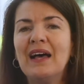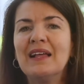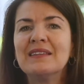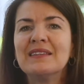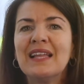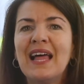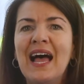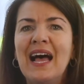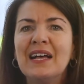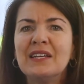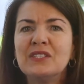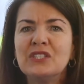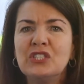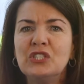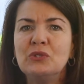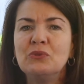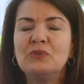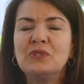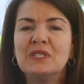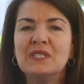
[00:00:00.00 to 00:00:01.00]
allows
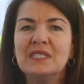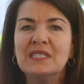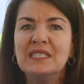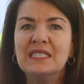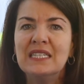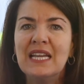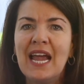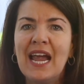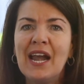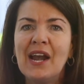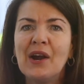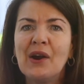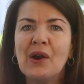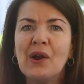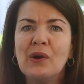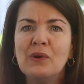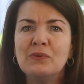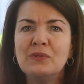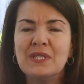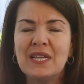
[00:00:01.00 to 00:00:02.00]
you to
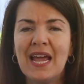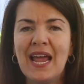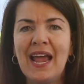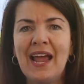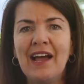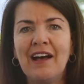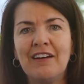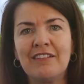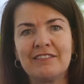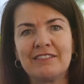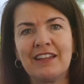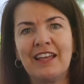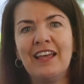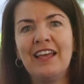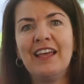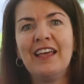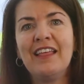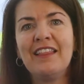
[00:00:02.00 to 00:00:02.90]
narrow down